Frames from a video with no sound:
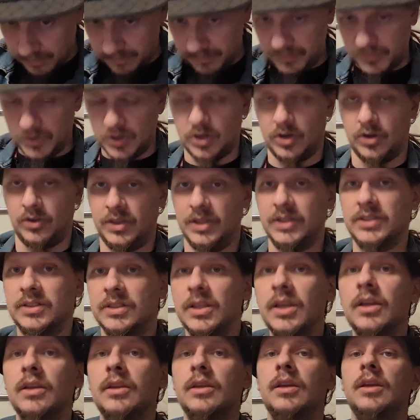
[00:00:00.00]
these
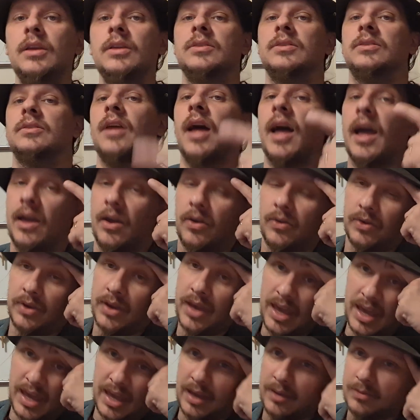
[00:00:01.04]
D&D style
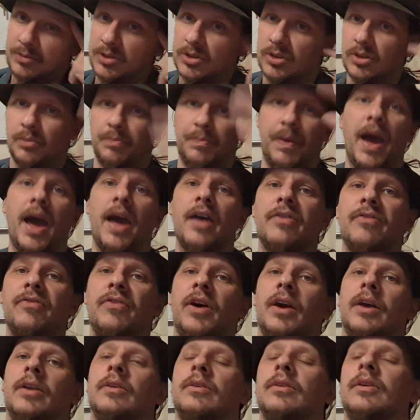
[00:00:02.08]
games,
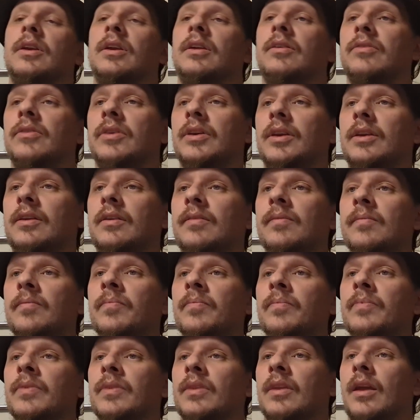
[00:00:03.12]
Pathfinder even,
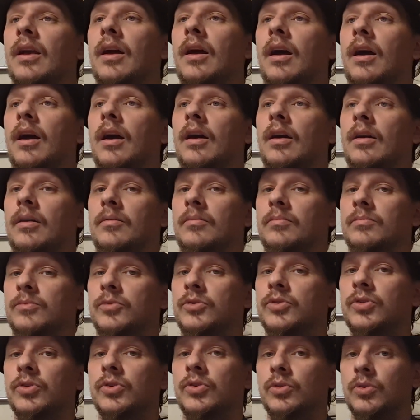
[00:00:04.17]

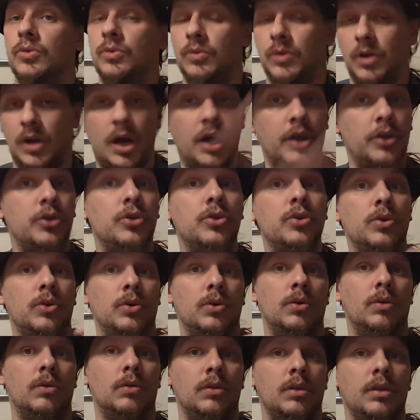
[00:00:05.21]
to a
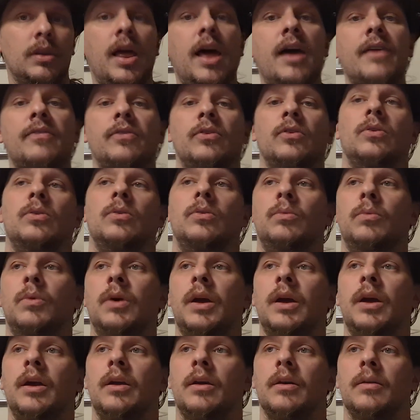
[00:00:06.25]
new level
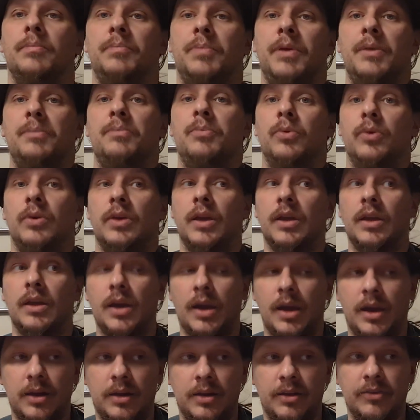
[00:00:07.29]
where people can
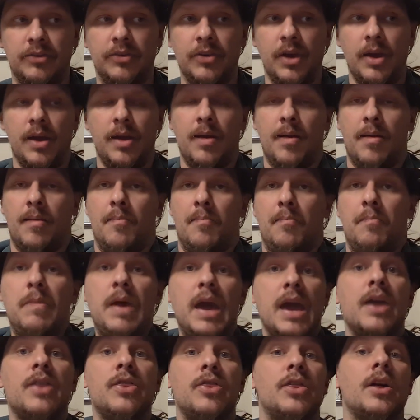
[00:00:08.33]
kind of
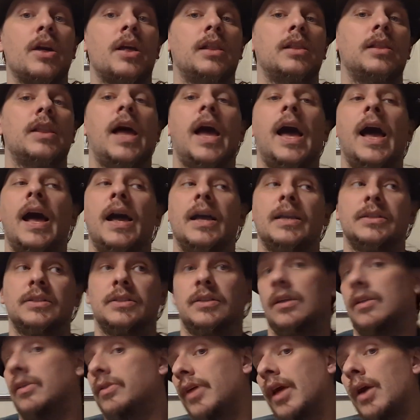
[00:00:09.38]
make the class
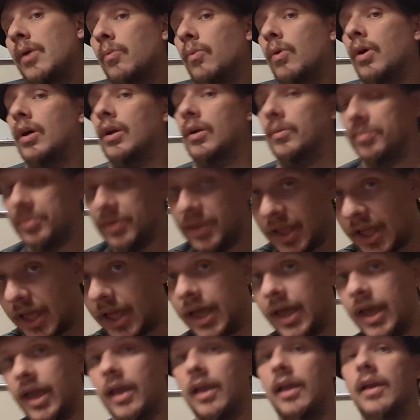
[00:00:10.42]
they want to
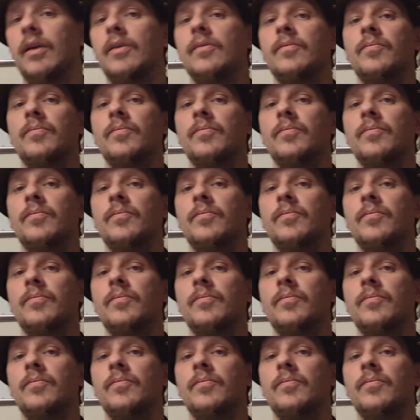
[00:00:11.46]
play.